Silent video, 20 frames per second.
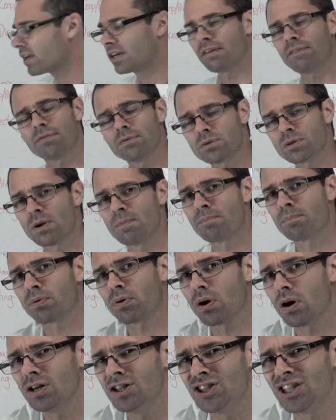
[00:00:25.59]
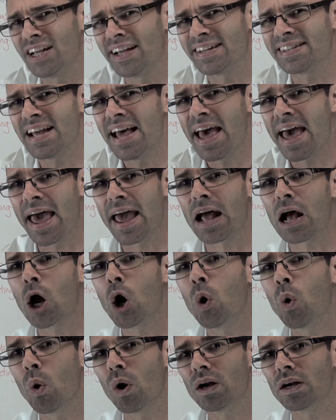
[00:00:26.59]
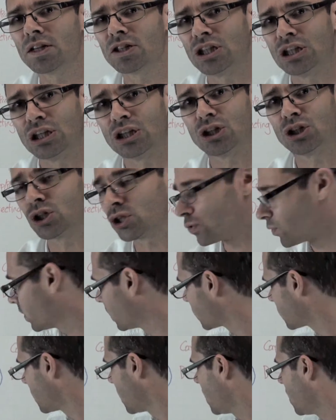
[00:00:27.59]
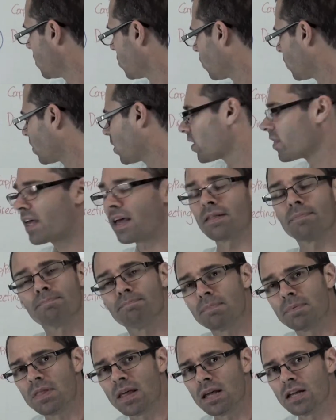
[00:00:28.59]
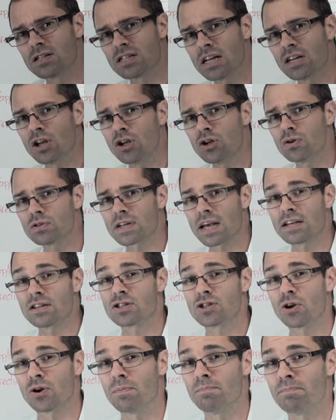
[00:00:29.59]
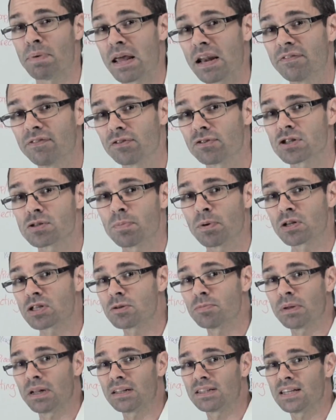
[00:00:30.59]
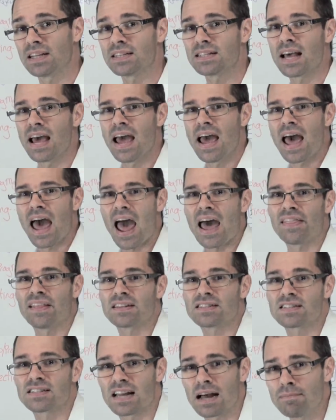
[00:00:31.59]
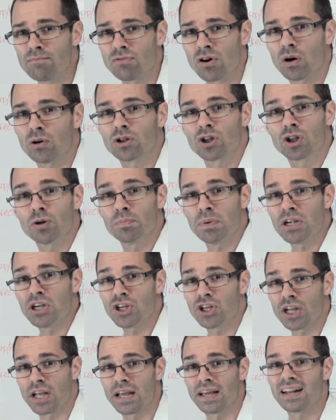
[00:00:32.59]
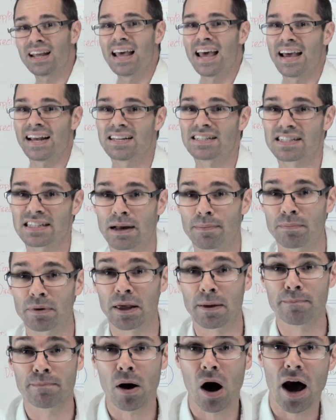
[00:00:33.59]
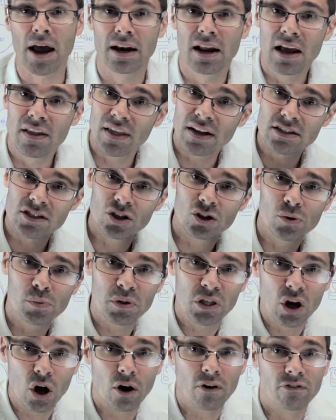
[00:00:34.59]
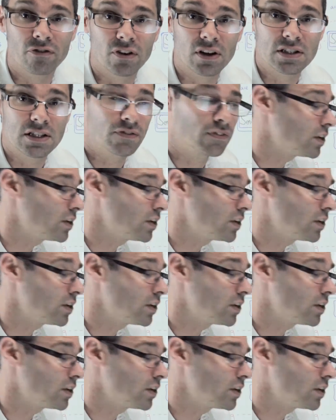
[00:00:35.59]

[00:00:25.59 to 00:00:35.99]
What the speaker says: the difference between project and quality assurance. They want you to know that the senior user has certain benefit responsibilities and that some roles should be shared and some combined. That's to do with conflicts